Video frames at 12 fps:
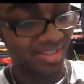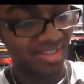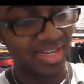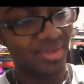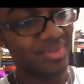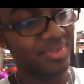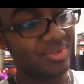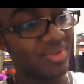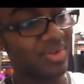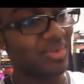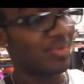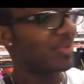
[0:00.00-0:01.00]
I thought I was
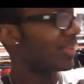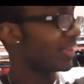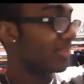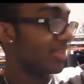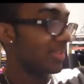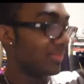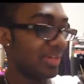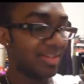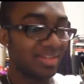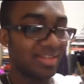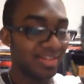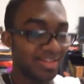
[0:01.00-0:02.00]
doing really
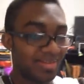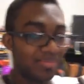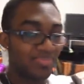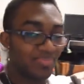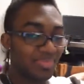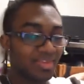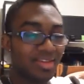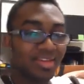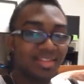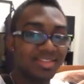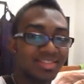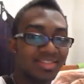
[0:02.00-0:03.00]
well
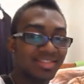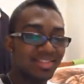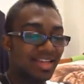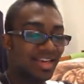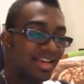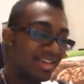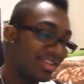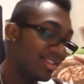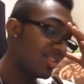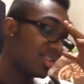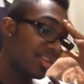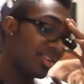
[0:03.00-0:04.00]
because I used the